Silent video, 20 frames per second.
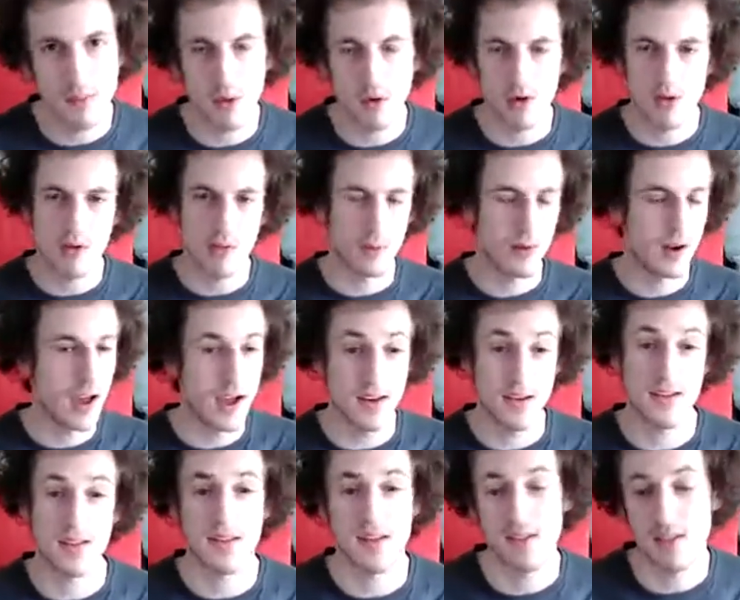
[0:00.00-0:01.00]
points with 9
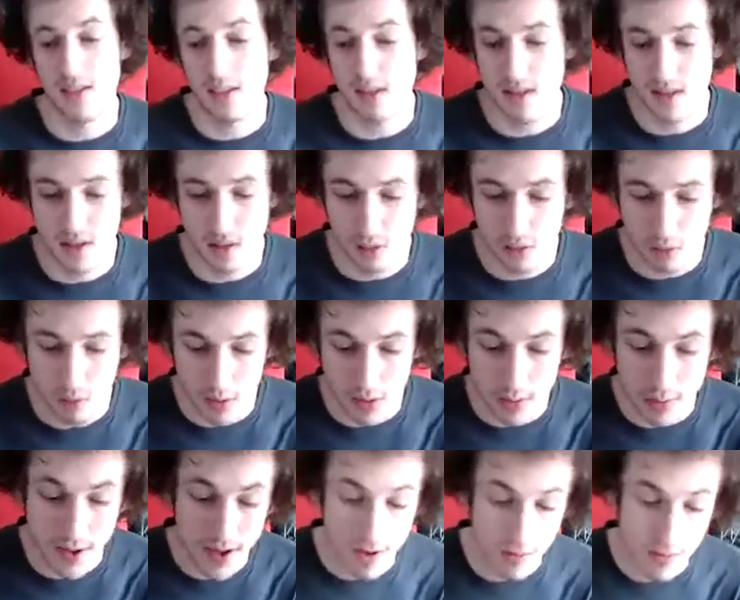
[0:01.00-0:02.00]
assists and 6
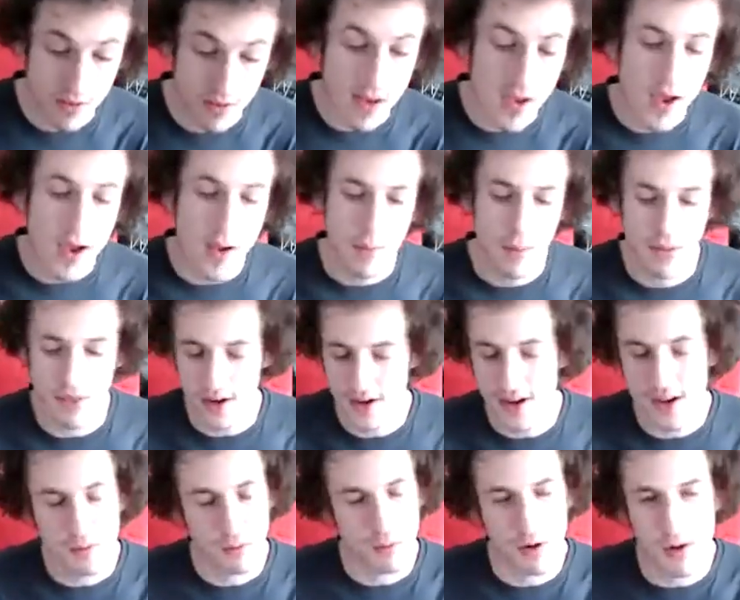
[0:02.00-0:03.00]
rebounds. But then
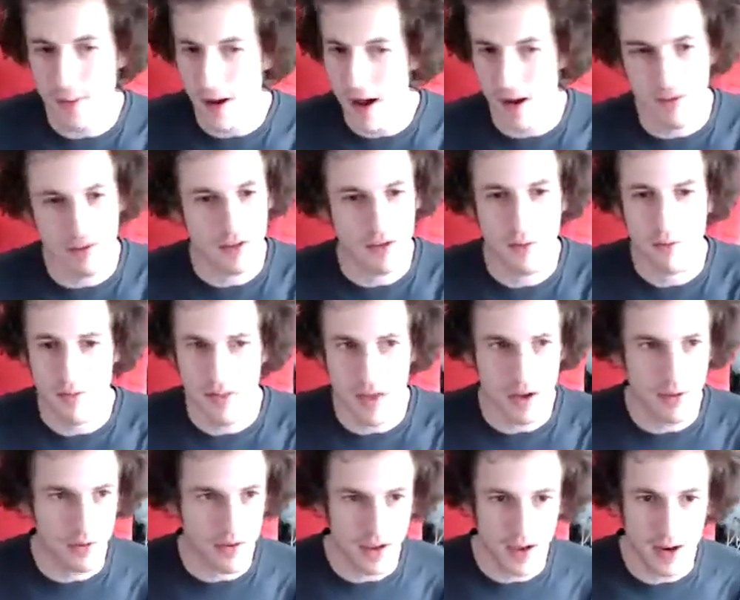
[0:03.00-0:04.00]
he rebounds, comes
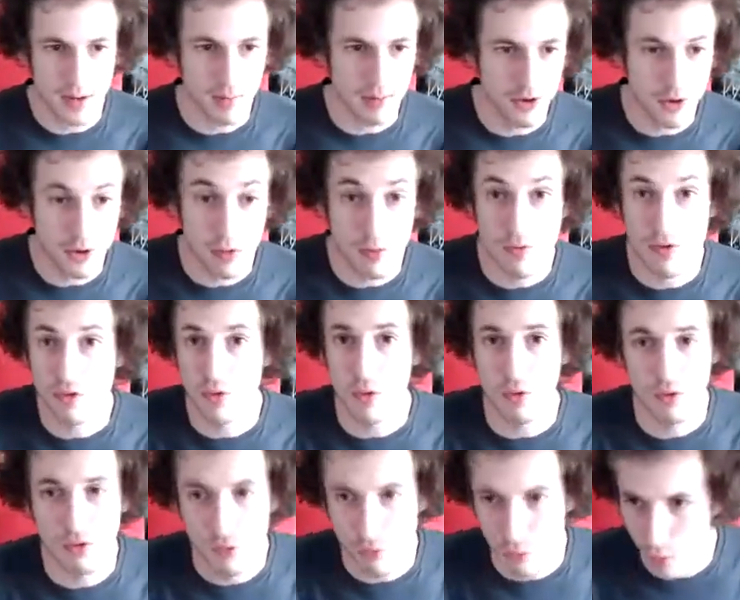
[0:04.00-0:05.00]
out in game 2,
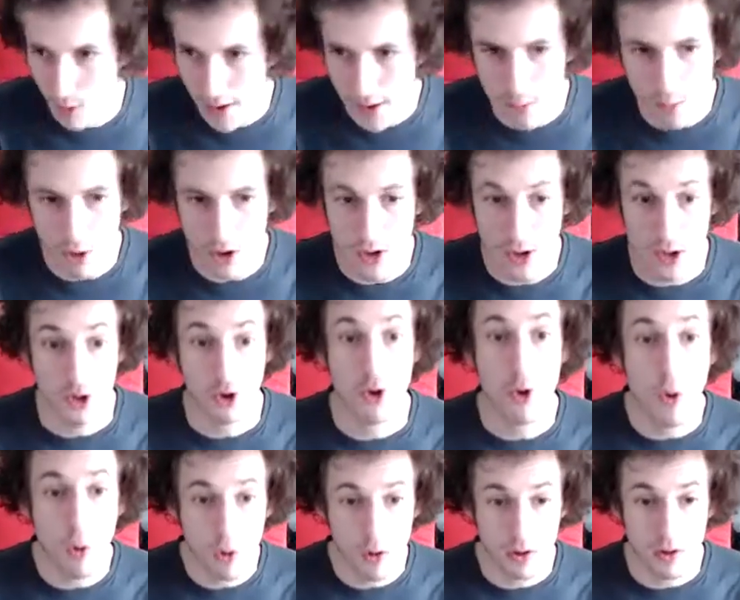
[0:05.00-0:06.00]
scores 21 in a
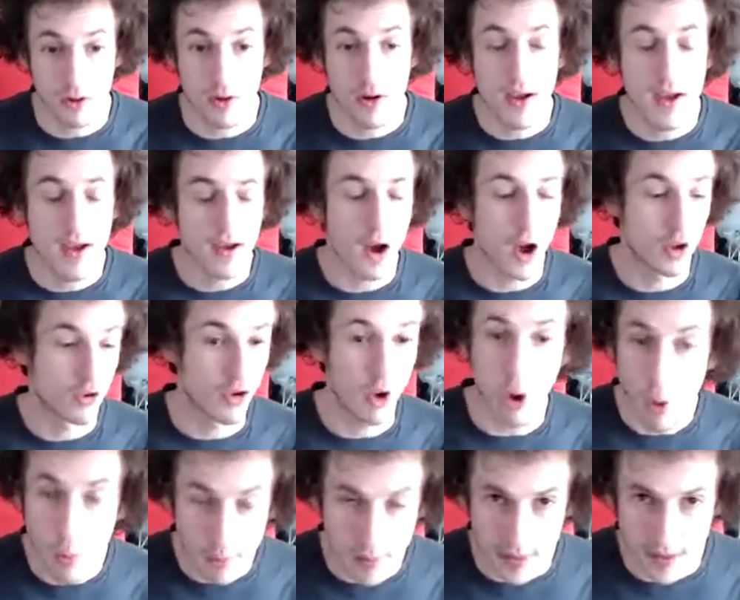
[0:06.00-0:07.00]
quarter to
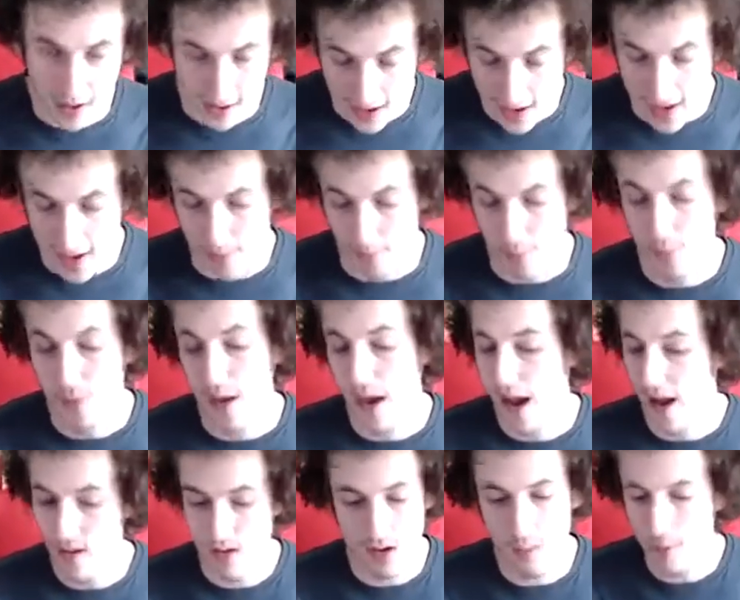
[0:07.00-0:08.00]
open the game,
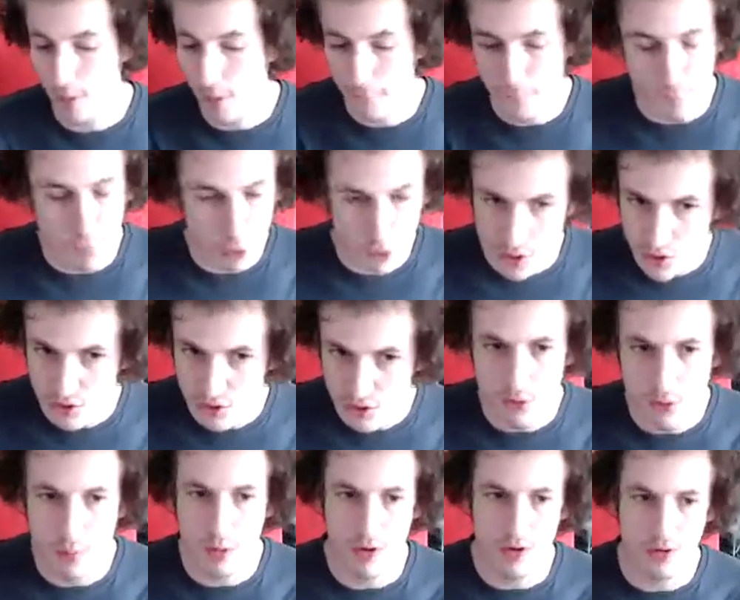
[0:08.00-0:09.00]
ends up with a
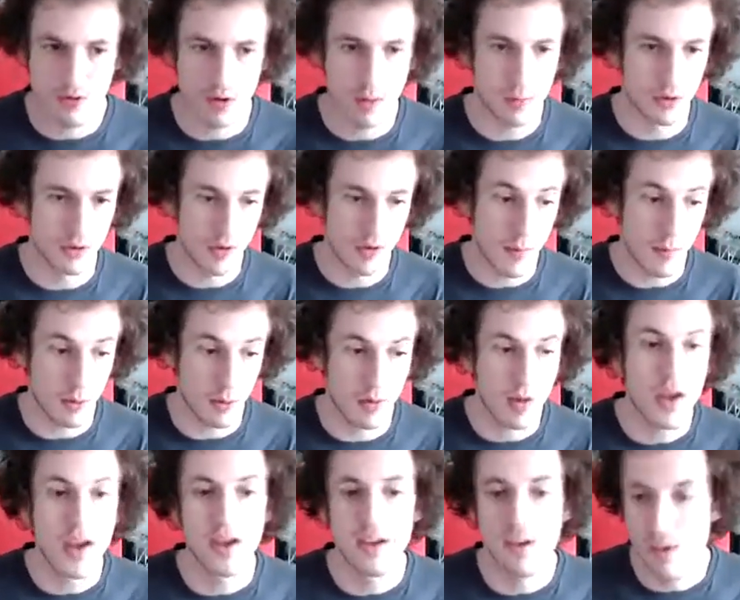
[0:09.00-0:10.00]
42-point triple-double.
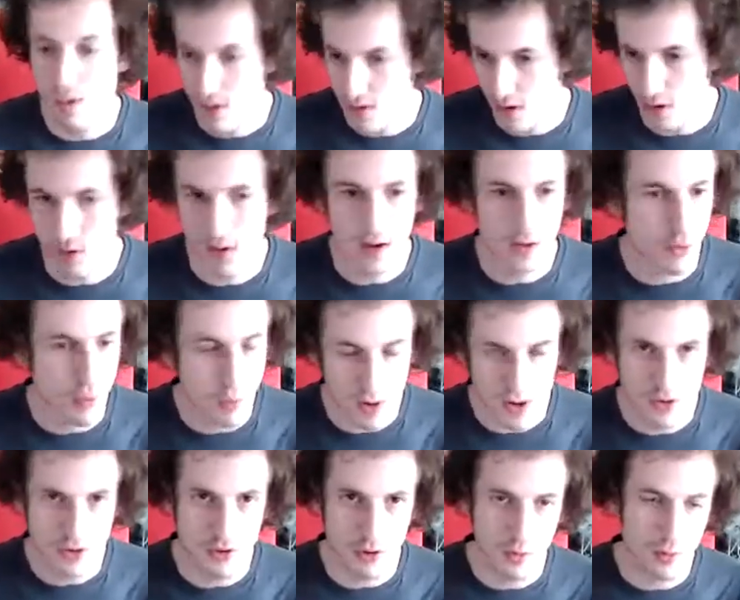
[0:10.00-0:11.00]
You still get
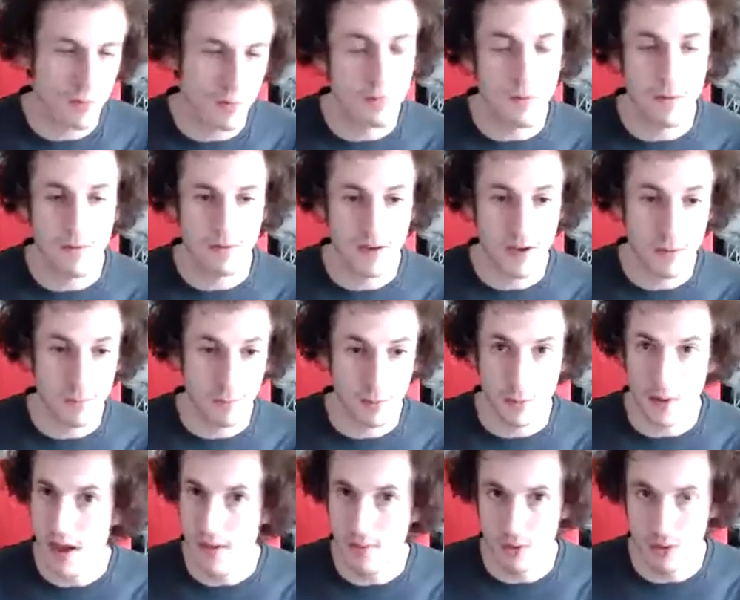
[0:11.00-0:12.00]
22 and 15 from
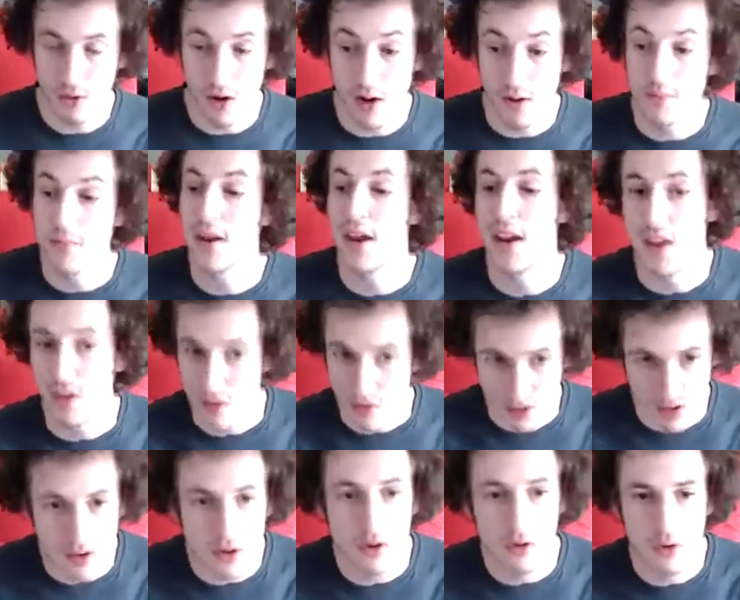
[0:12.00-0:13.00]
Kevin Love, and you
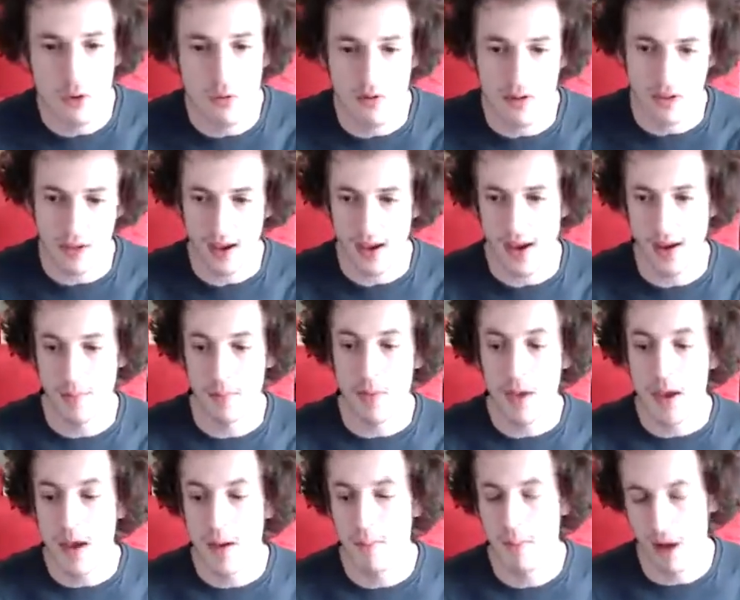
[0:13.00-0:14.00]
still lose the game
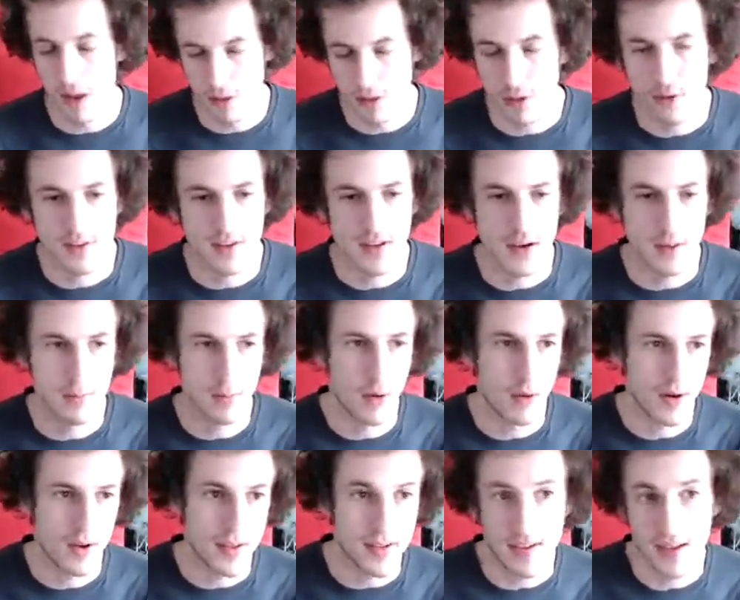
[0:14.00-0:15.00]
by 13
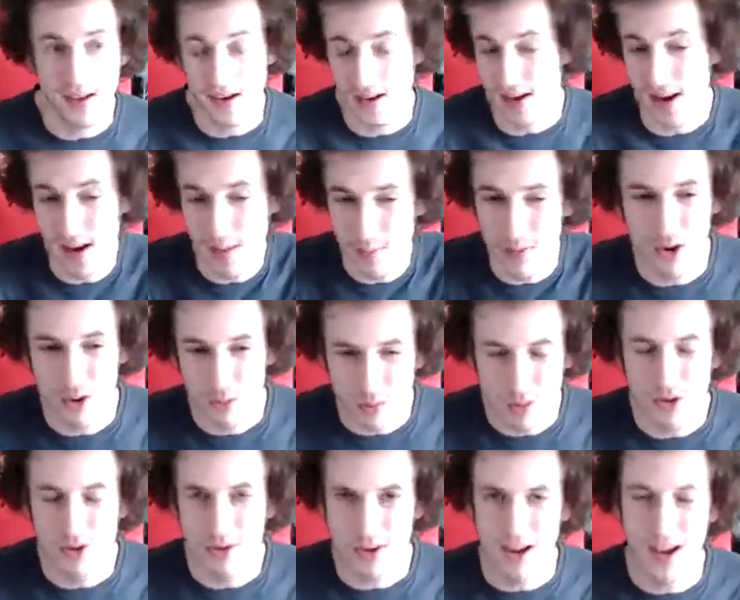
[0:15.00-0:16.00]
points in a game that you
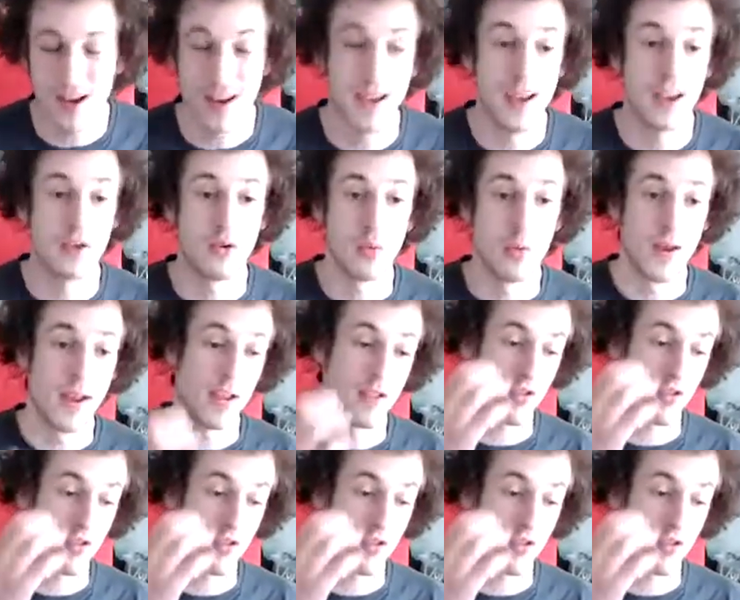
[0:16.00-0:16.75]
really kind of had to win.